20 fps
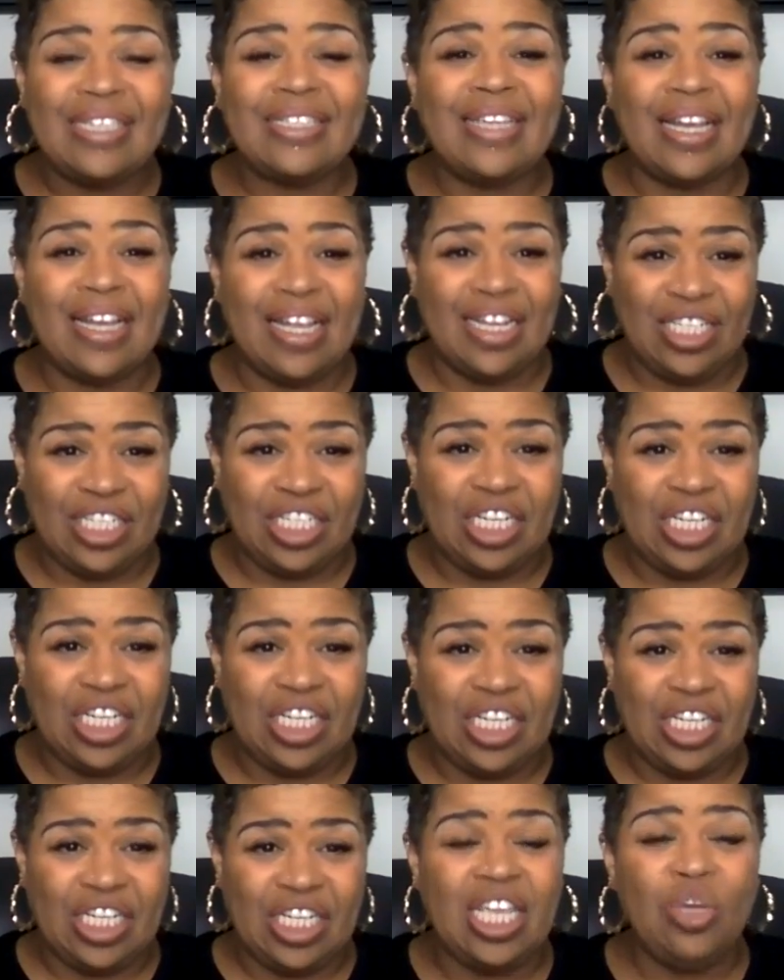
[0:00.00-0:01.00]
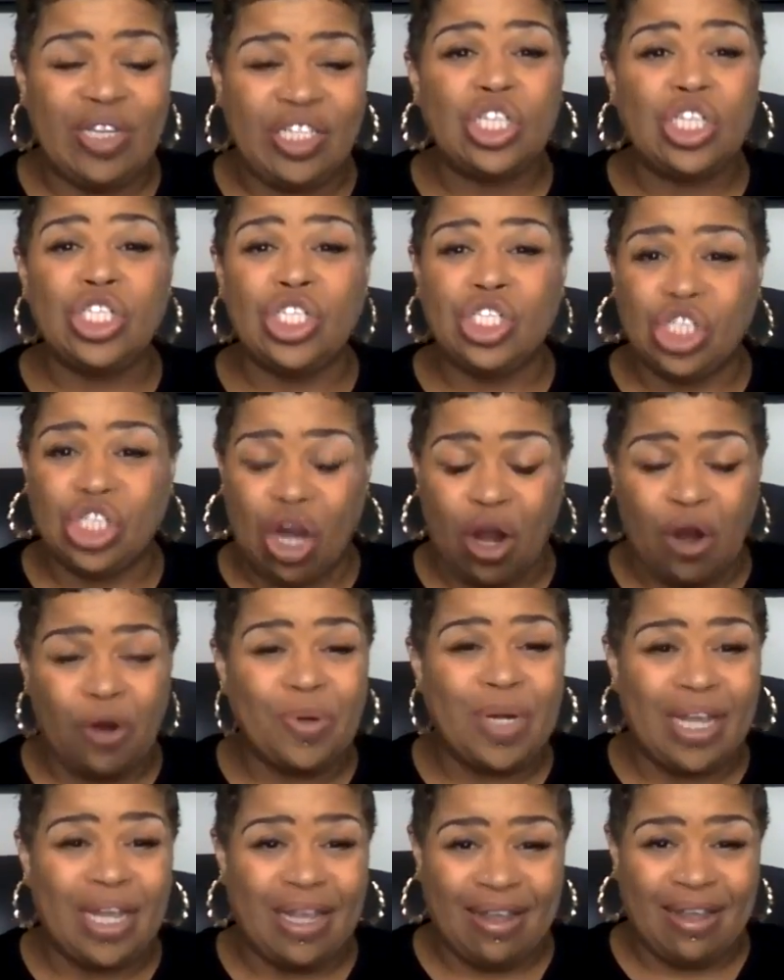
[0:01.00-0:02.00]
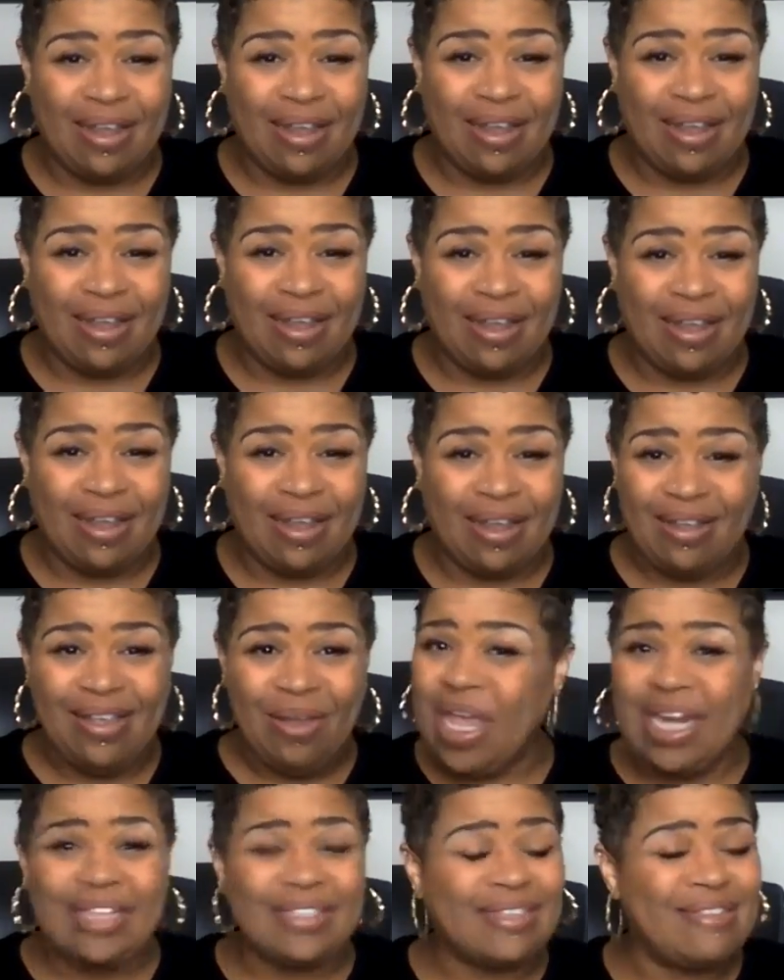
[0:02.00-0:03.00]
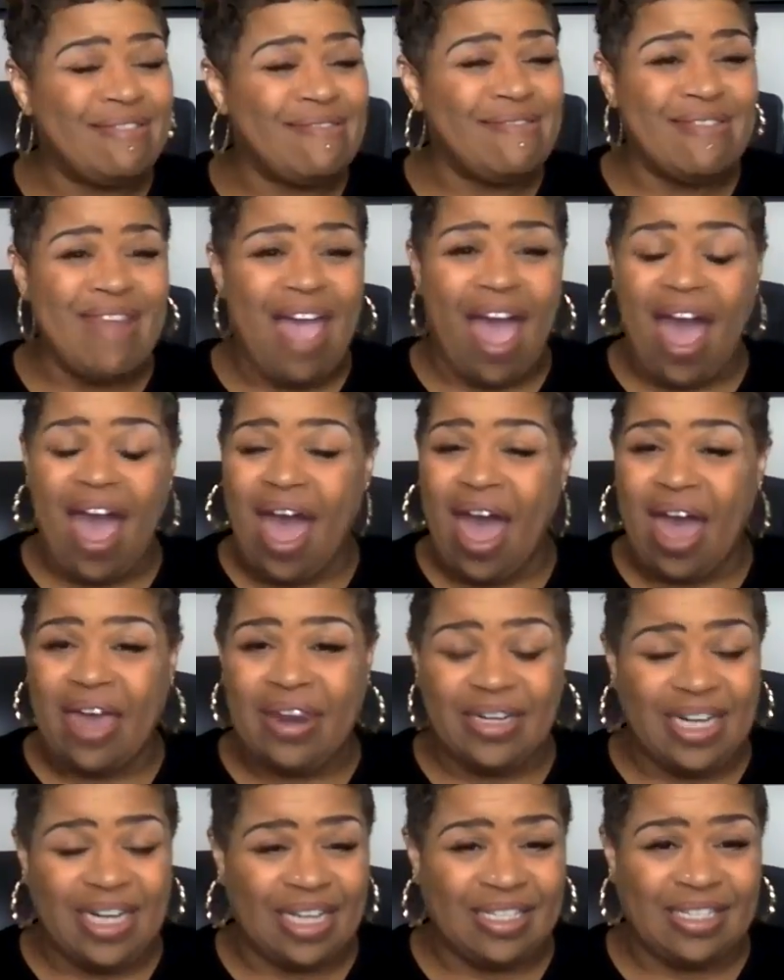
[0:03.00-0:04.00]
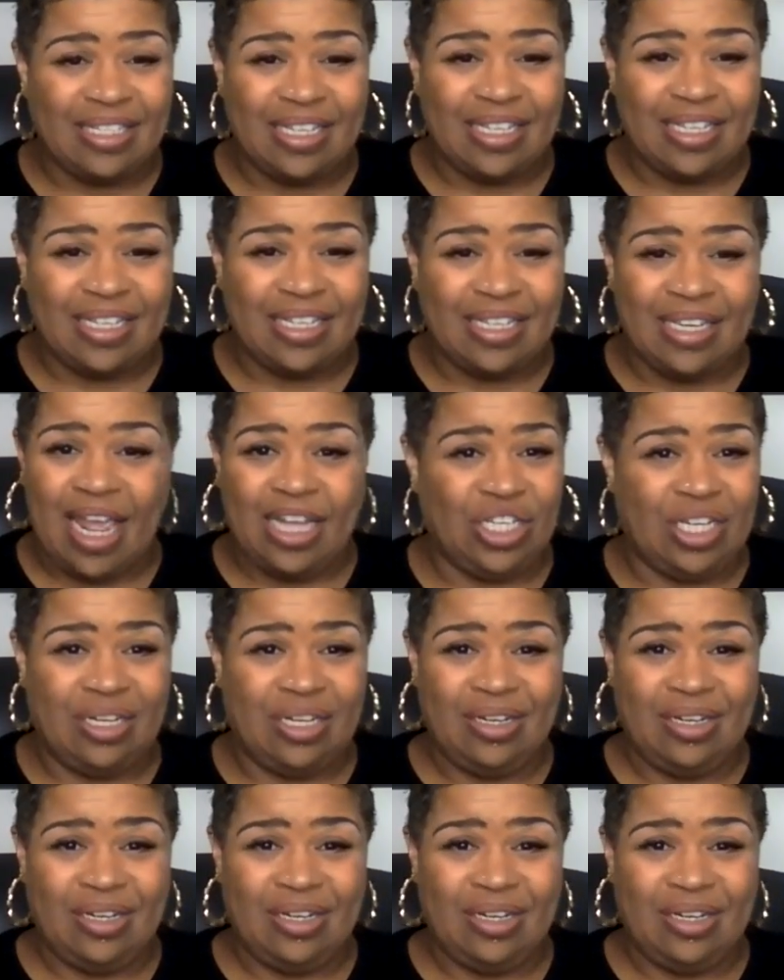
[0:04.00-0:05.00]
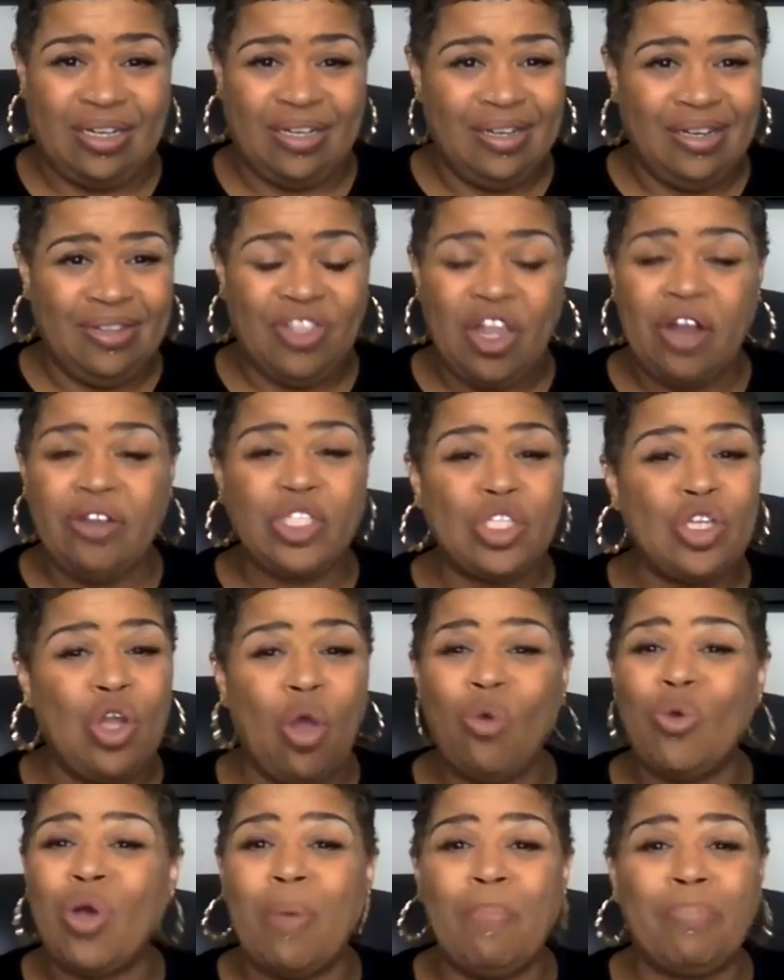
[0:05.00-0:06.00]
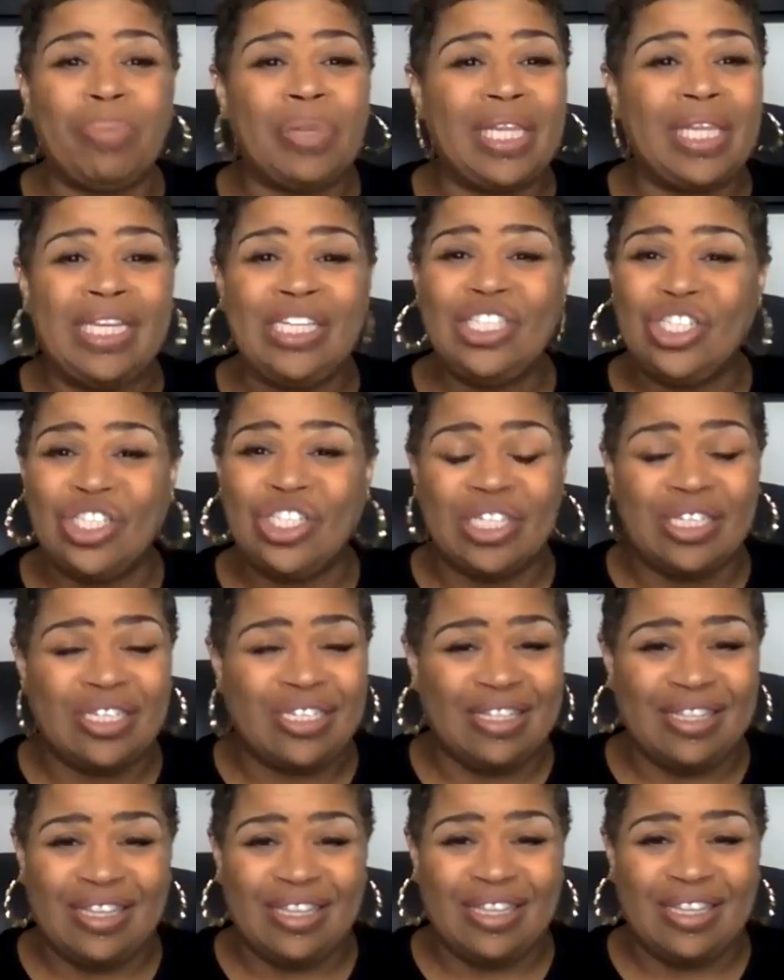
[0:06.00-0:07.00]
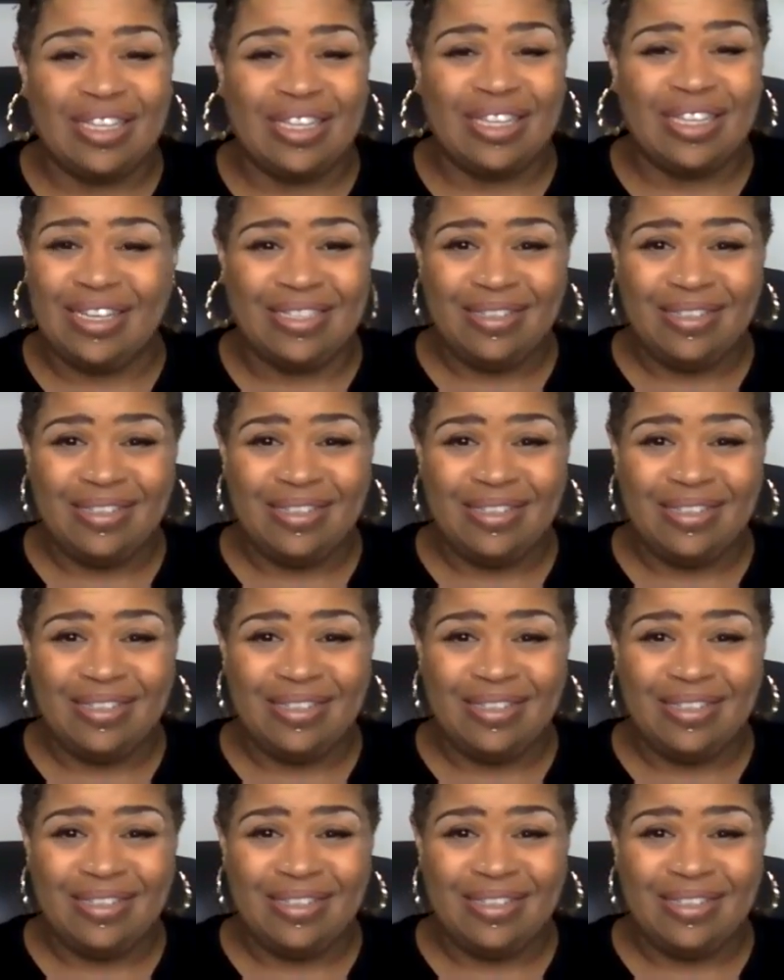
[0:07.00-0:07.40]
This is a continuous journey. It is not a destination. There's no completion to this.